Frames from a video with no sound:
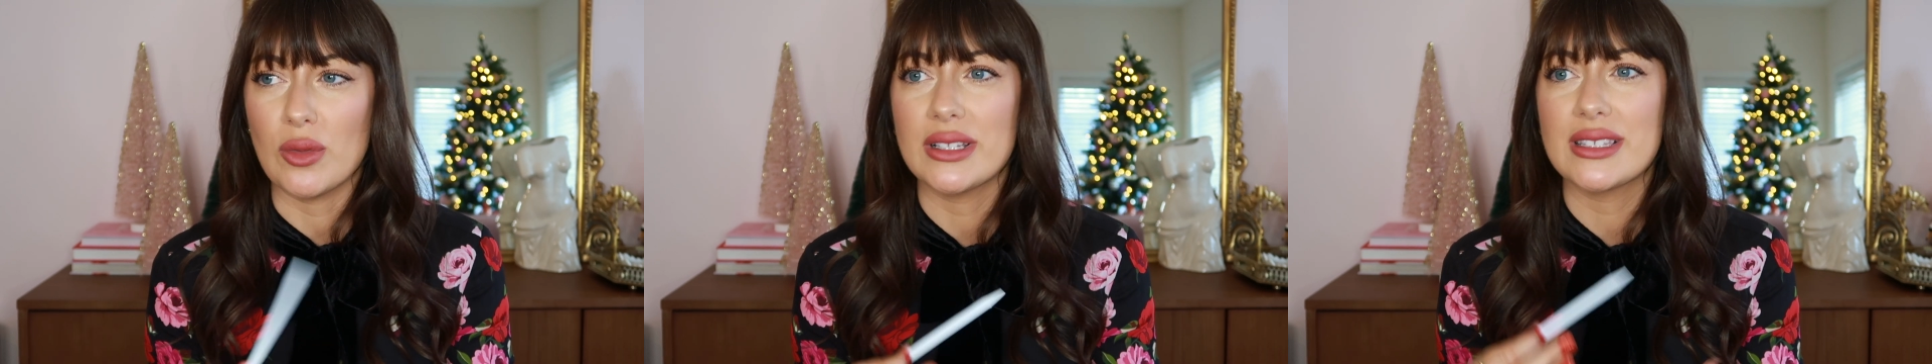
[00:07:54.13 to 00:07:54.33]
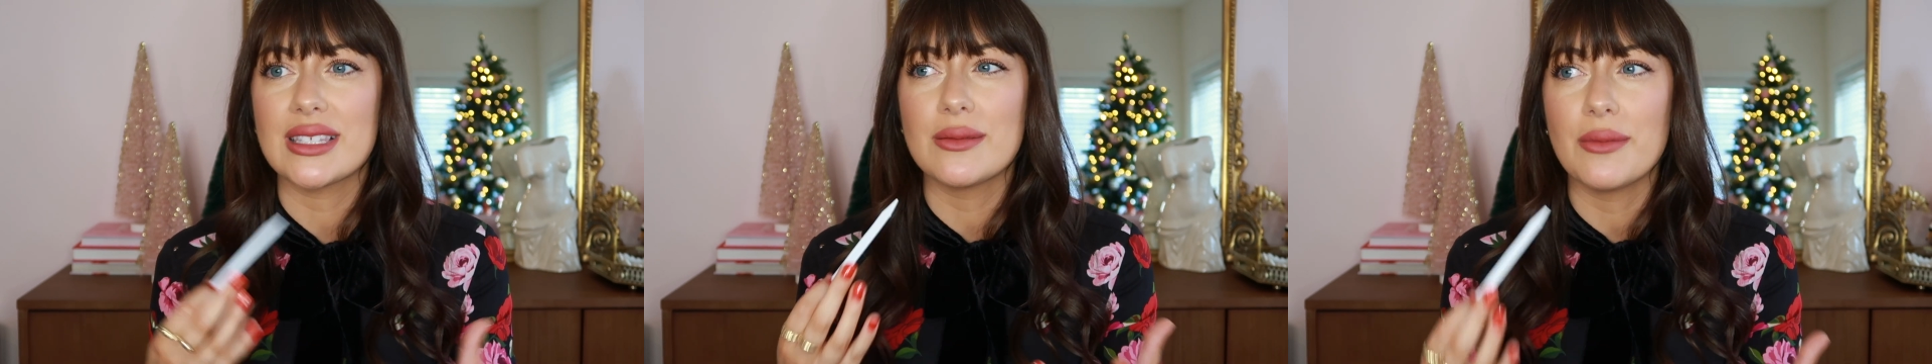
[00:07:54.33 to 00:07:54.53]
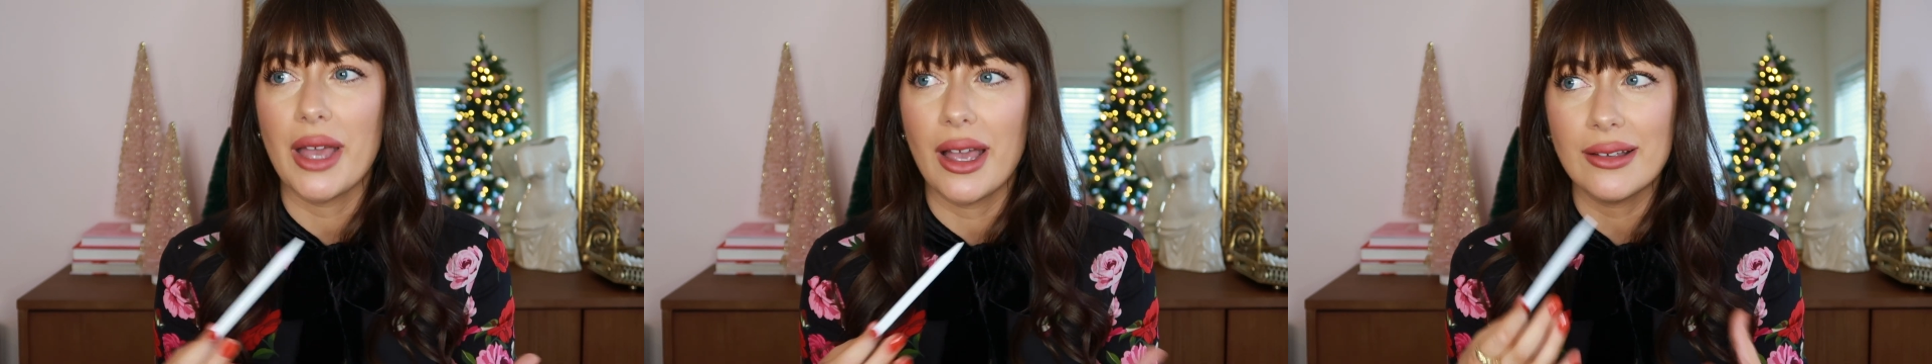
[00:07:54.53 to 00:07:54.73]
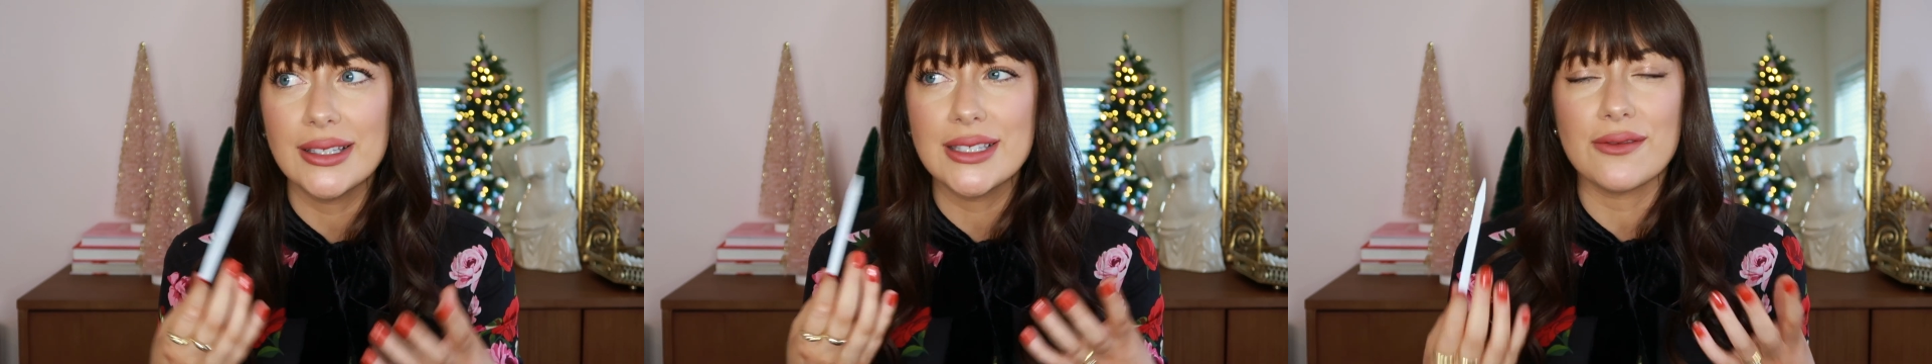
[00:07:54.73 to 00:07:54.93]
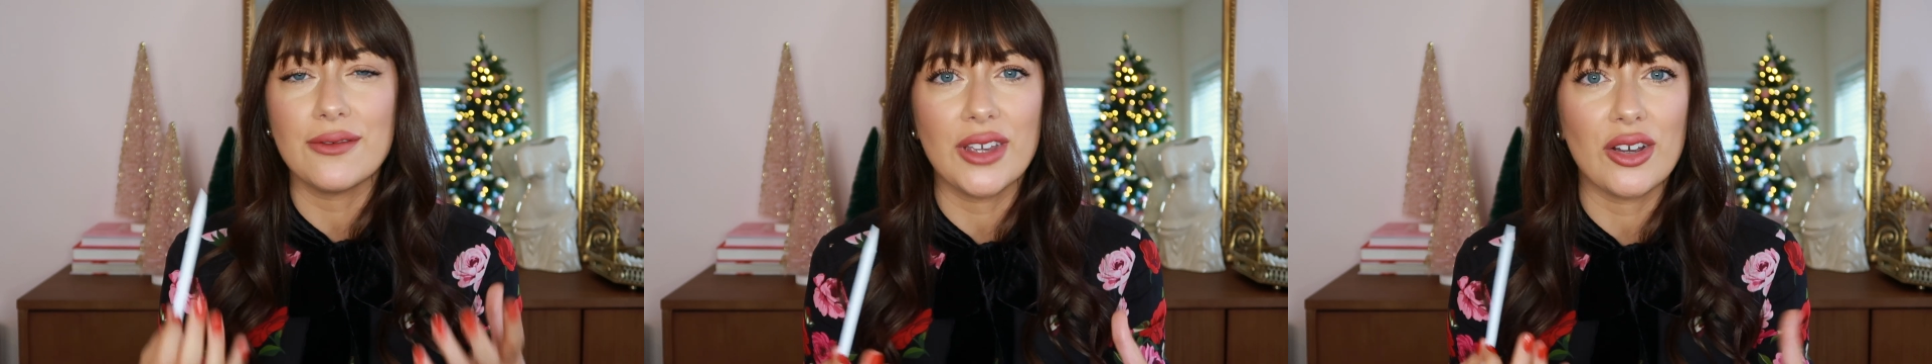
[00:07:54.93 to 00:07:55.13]
It
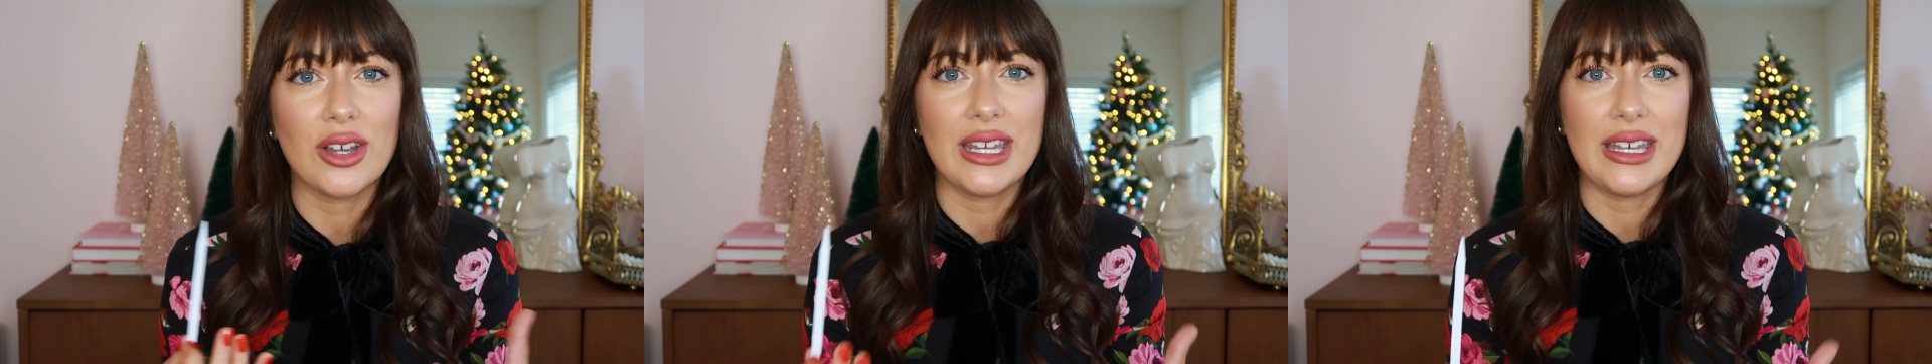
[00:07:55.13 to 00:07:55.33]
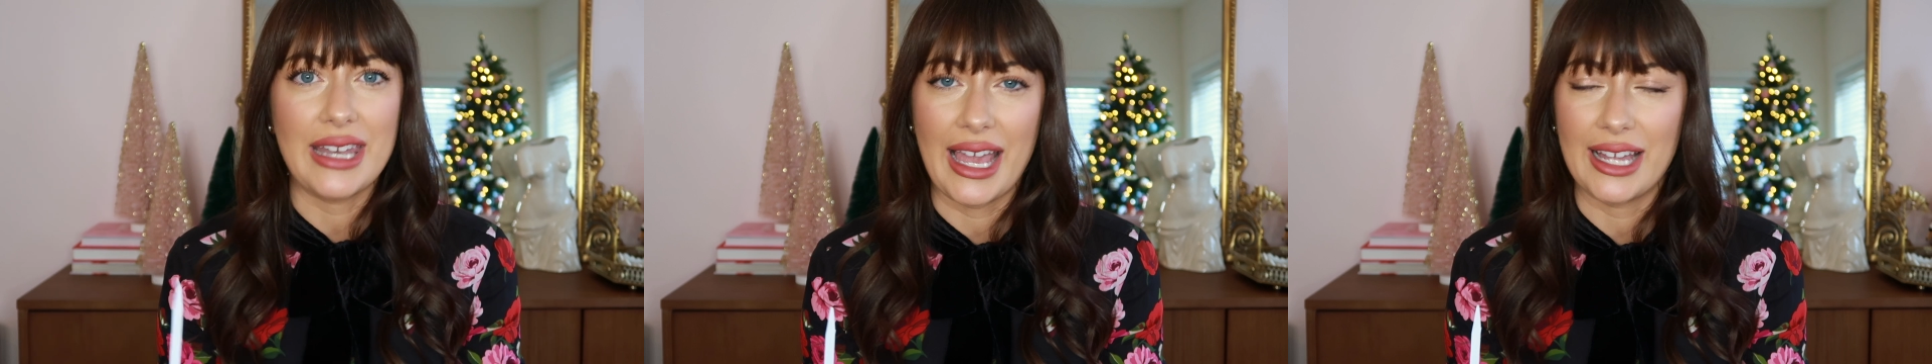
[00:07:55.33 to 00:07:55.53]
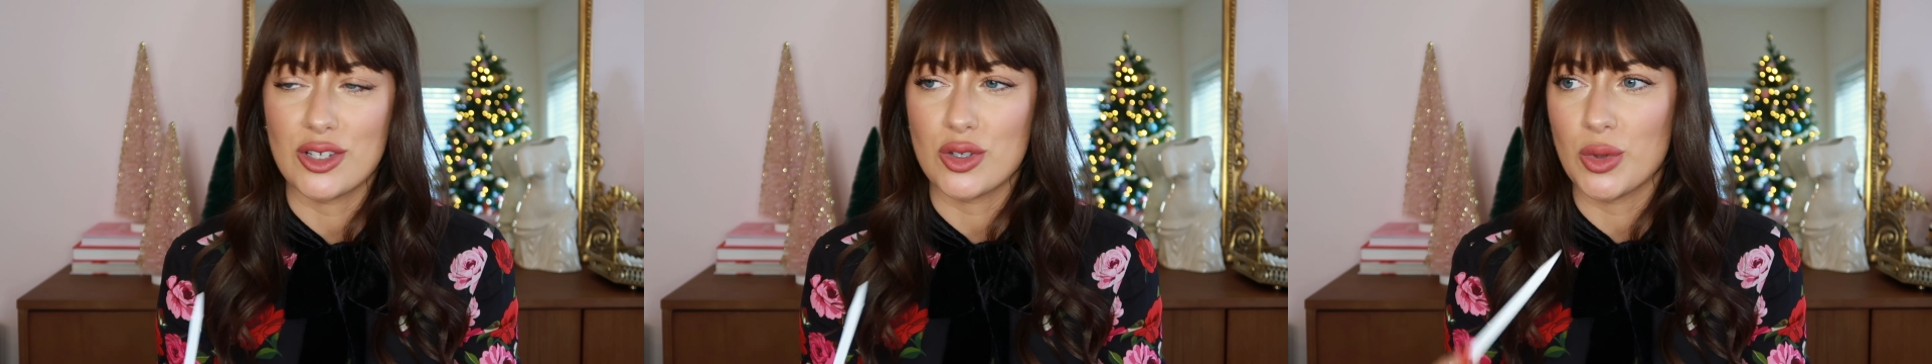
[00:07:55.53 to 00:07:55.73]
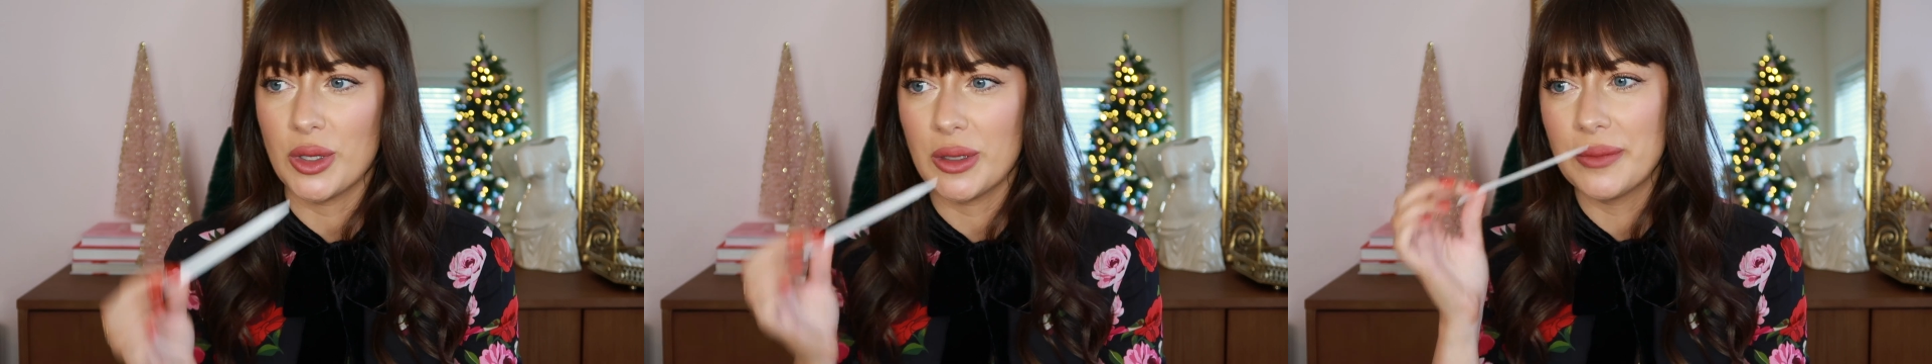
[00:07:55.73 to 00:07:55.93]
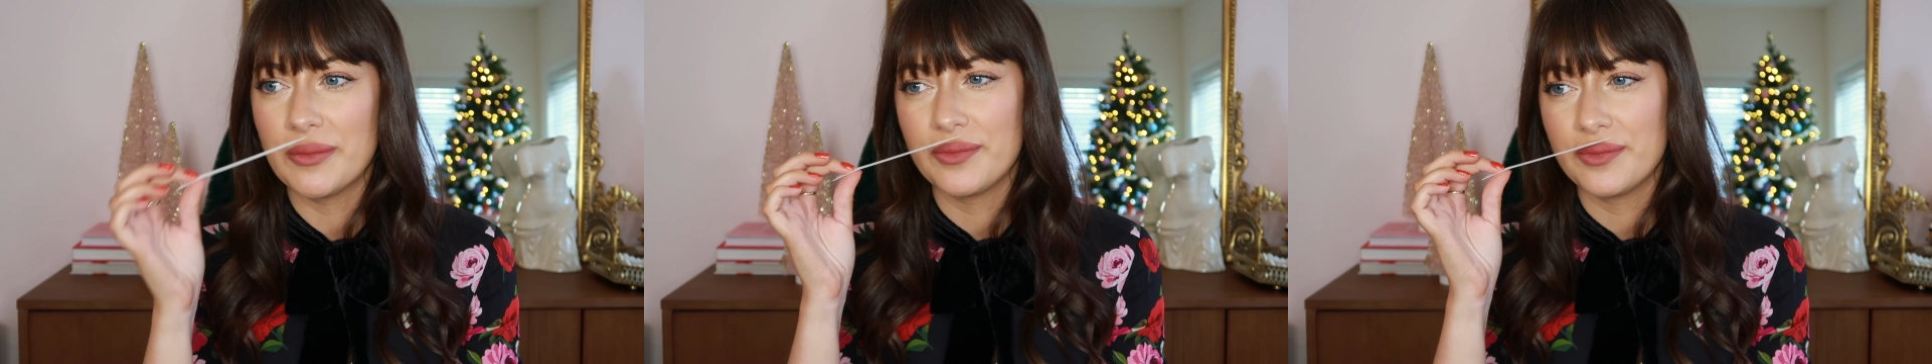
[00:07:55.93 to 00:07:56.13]
smells very
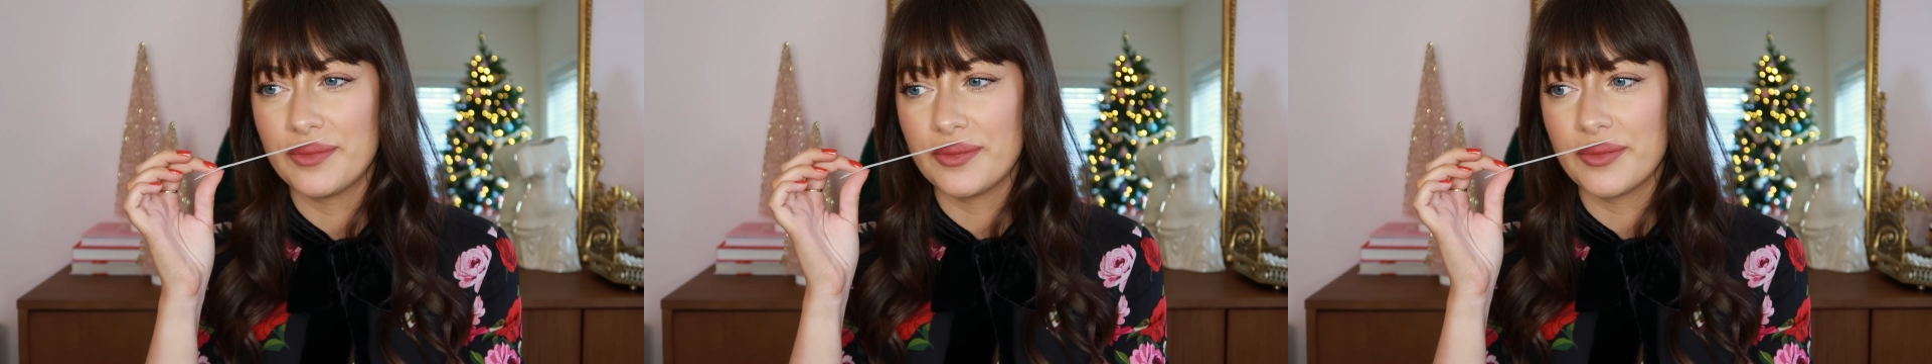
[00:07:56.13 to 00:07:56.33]
natural.